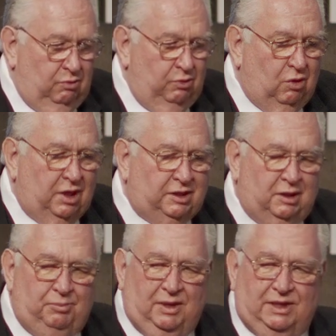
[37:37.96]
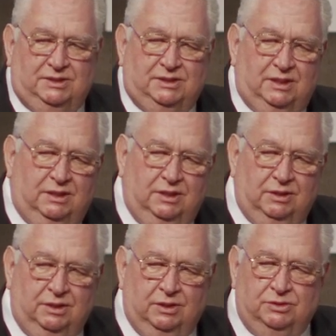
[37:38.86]
We walked up, and I said,
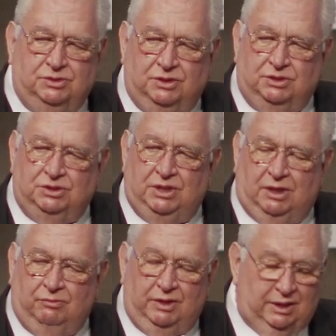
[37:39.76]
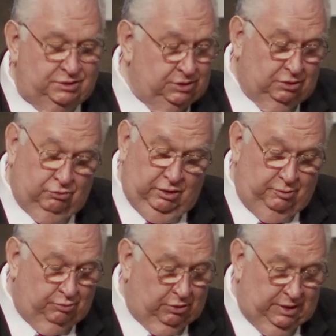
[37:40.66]
here's the check. We got you a
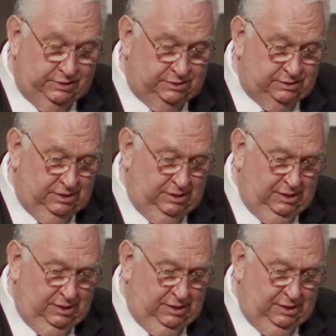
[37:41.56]
great price.